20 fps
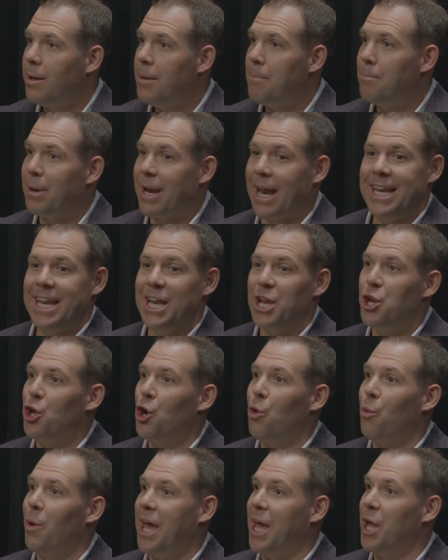but I didn't
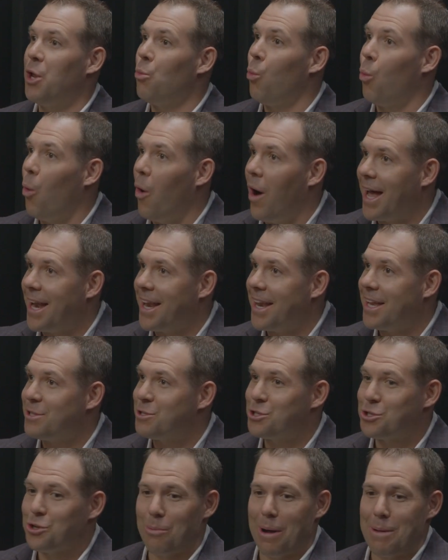know in what.
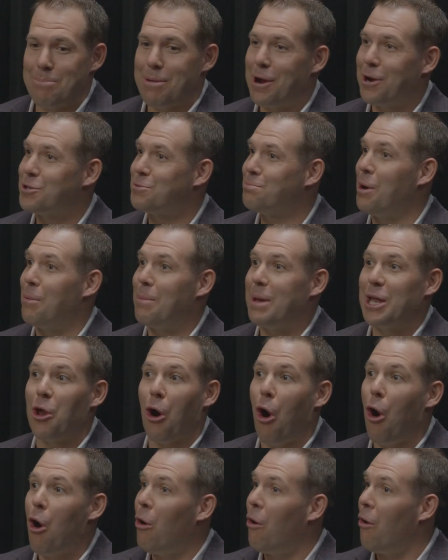And so my parents put me
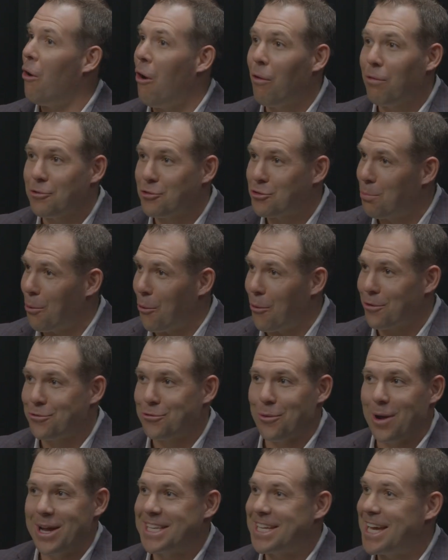in all the
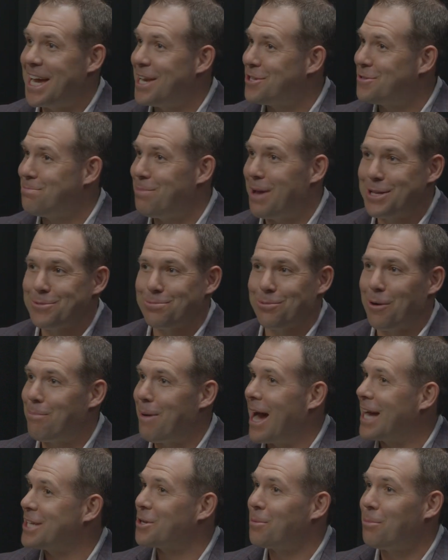sports, right? Tennis, baseball,
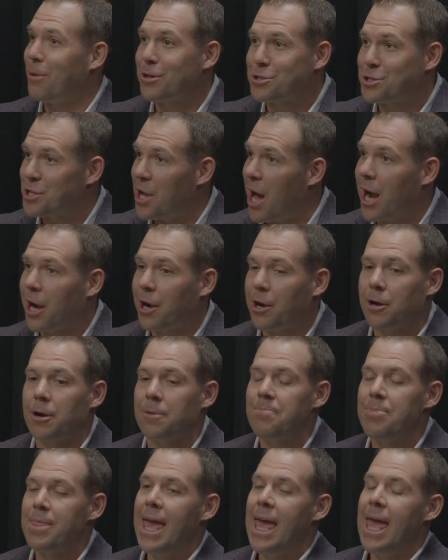basketball,
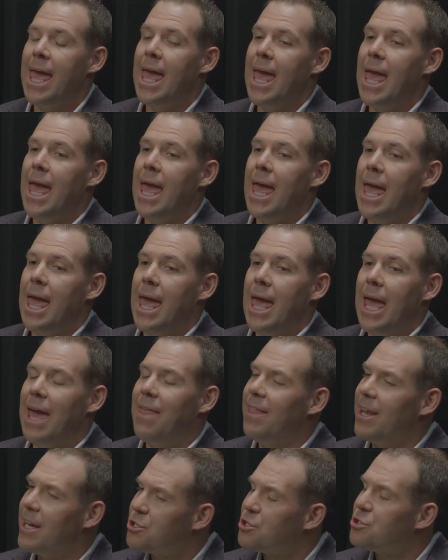soccer.
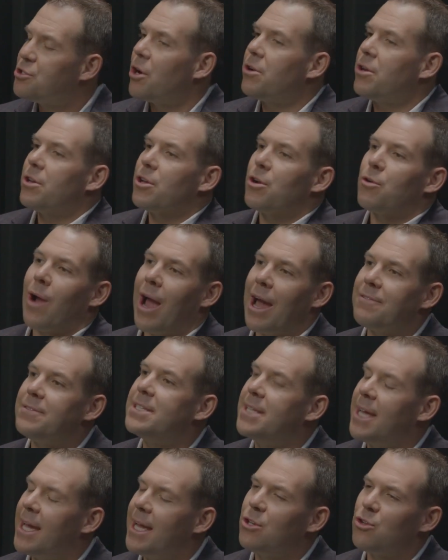And then I started to
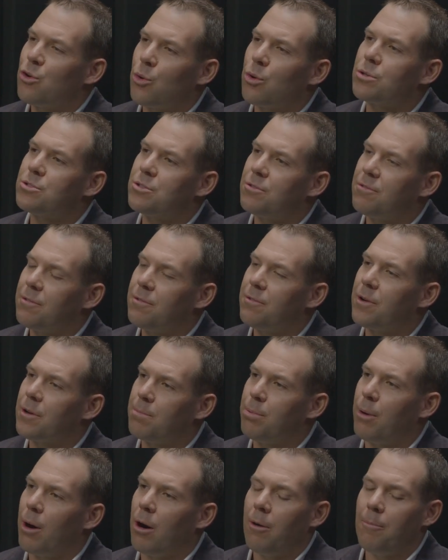gravitate towards
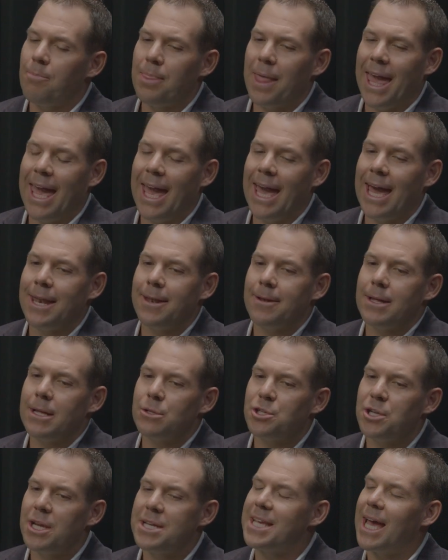football.
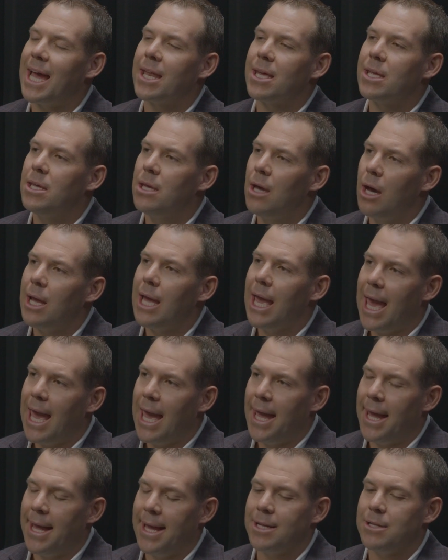And Chase, at a young
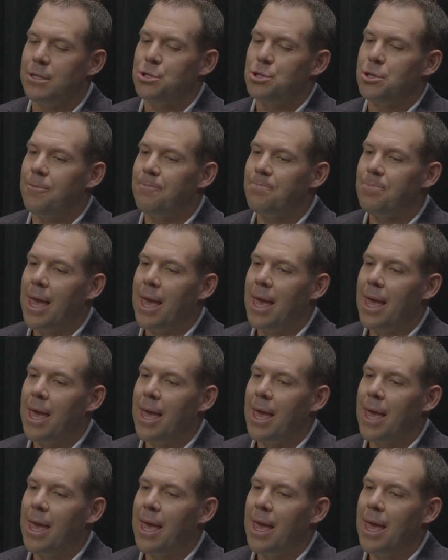age,